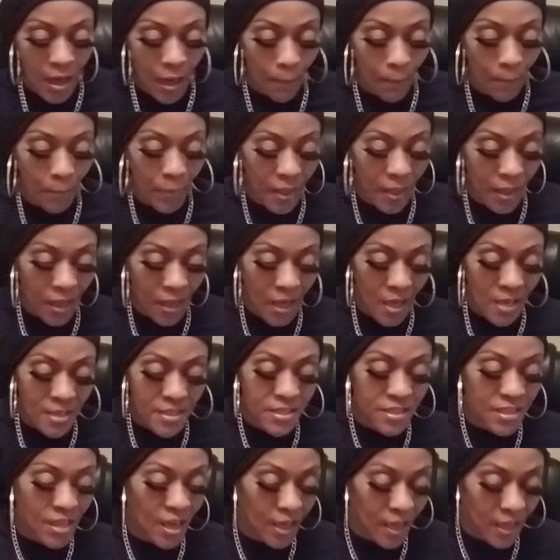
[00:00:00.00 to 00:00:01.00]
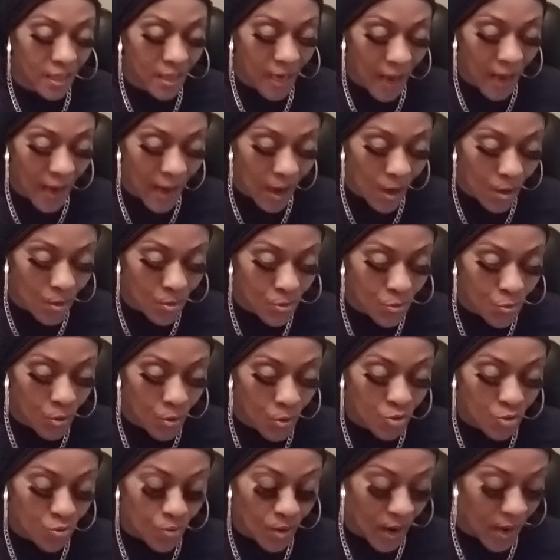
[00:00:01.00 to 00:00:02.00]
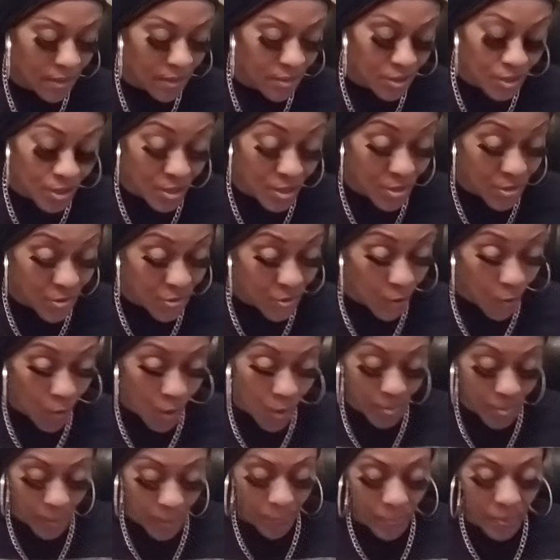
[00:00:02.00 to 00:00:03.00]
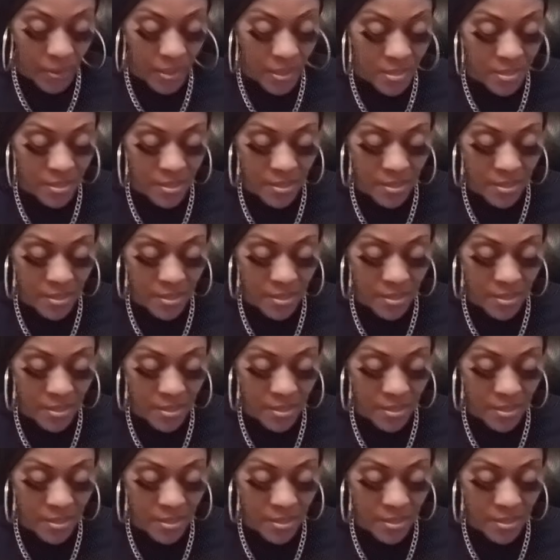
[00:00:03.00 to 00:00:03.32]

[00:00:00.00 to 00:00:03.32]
blood-sucking hounds who are trying to disturb the peace.